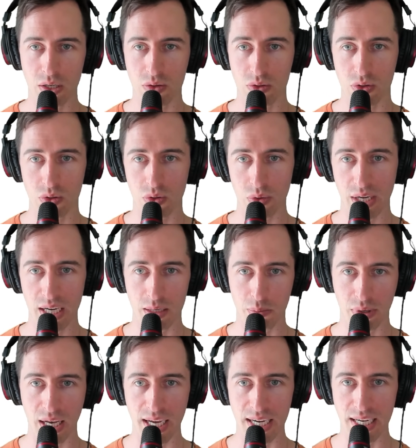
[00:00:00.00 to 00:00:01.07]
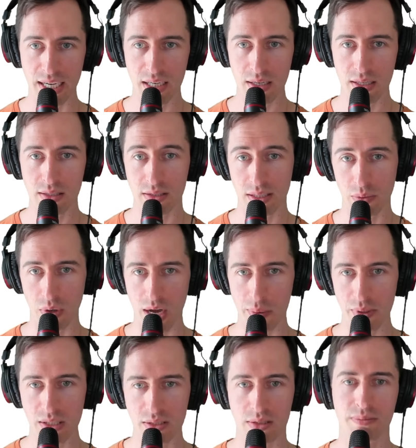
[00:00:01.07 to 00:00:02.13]
going to hit play here and see what
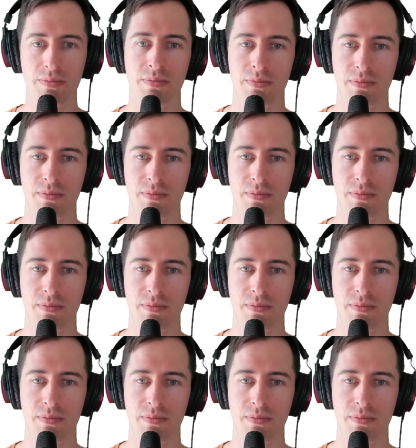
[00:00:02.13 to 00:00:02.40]
happens.